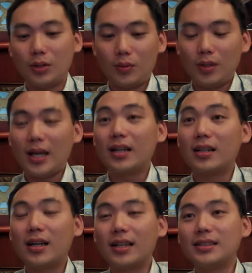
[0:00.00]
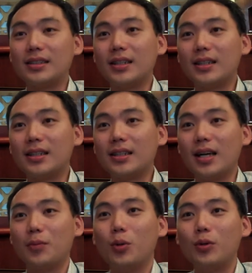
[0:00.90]
you reanalyze the data,
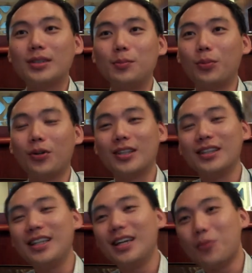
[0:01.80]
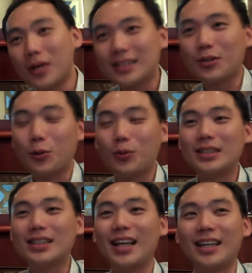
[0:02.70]
and most importantly, and what's
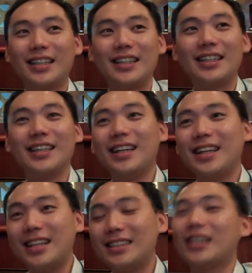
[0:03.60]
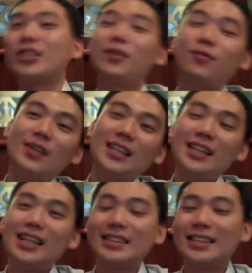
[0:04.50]
always lacking, is actually
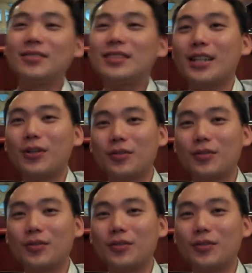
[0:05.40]
feeding that same set